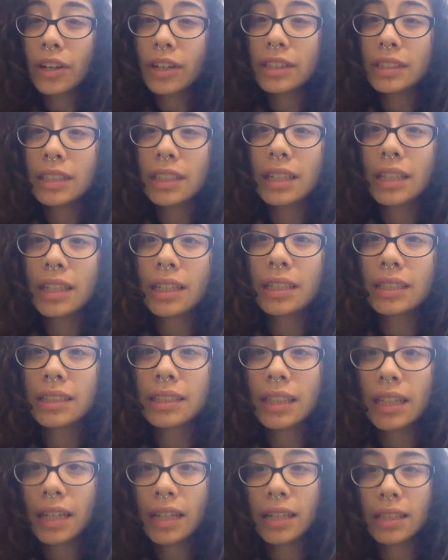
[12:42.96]
tedious
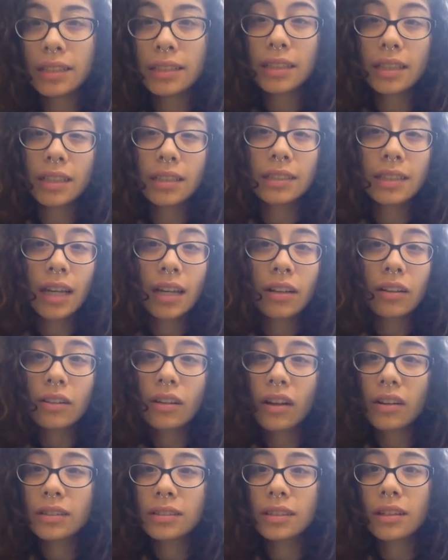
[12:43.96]
thing, and it's going to take a
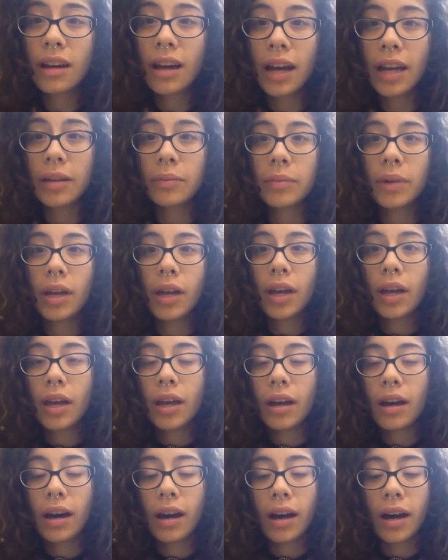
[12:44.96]
long time.
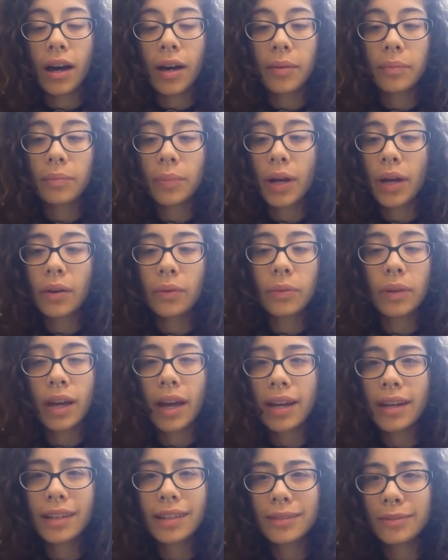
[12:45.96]
But
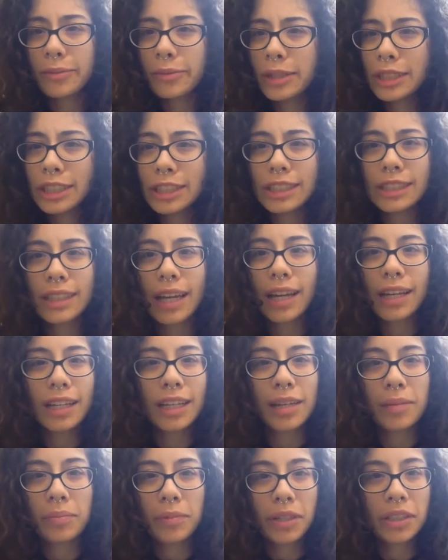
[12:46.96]
we just gotta
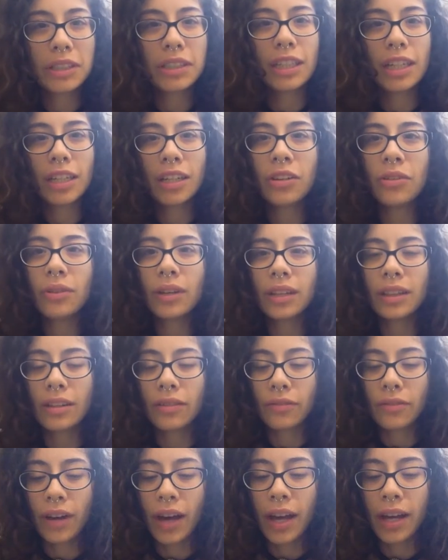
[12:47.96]
keep continuing the
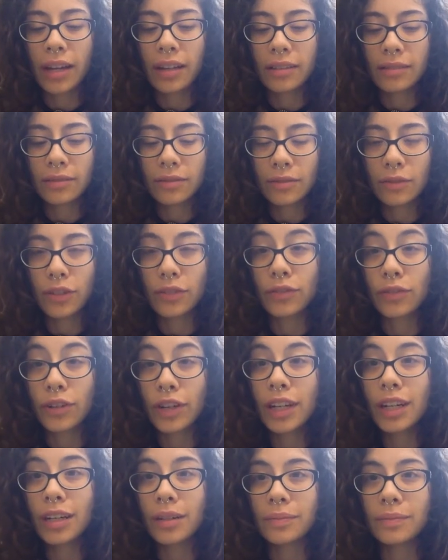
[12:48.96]
fight for
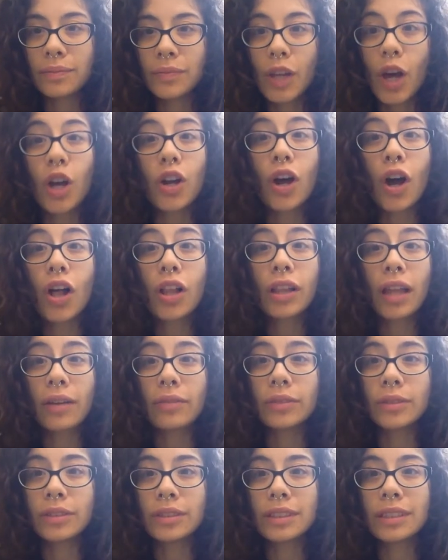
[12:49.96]
freedom on all
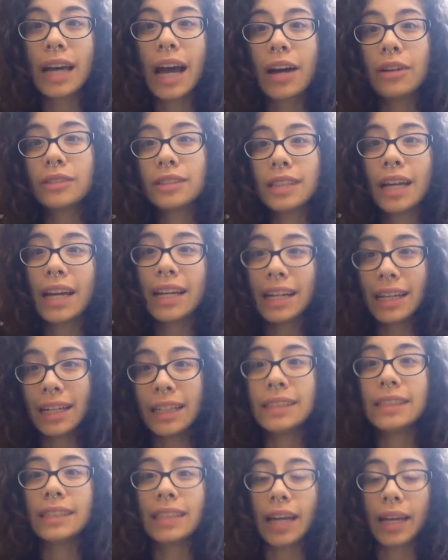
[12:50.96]
levels, outside and
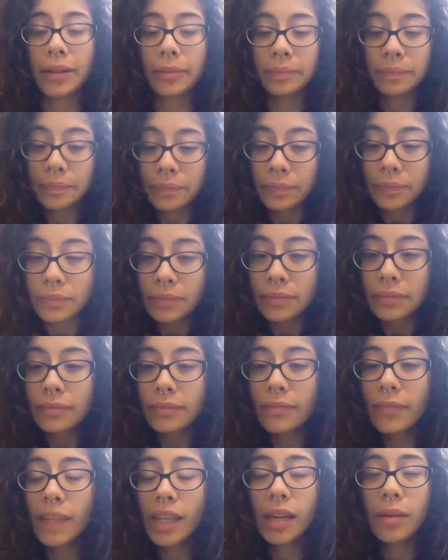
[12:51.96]
inside.
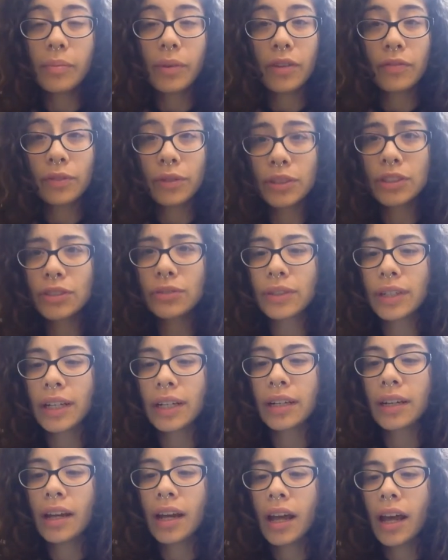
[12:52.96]
But
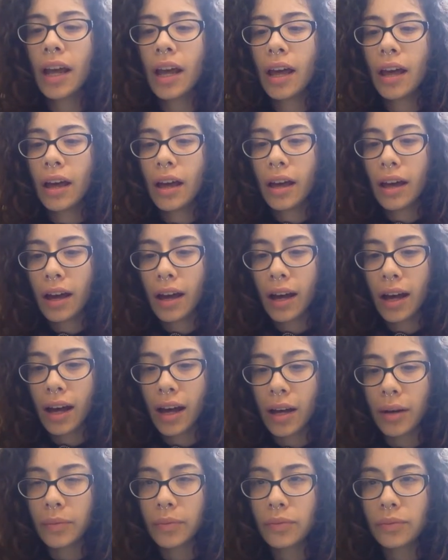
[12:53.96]
Voltairine
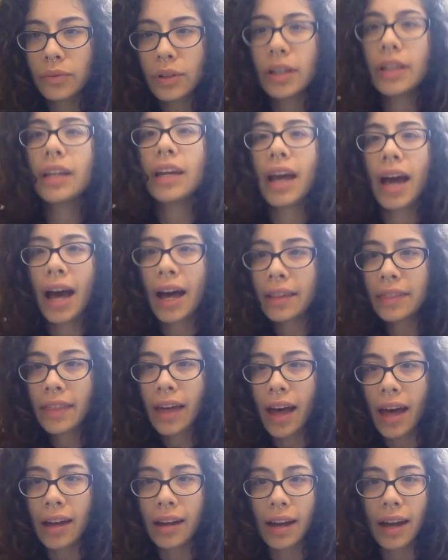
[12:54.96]
really had
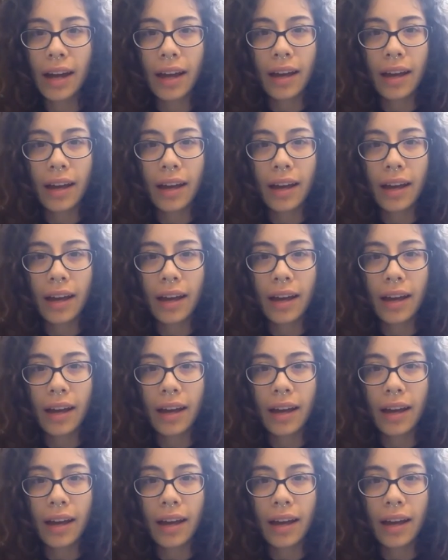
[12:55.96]
that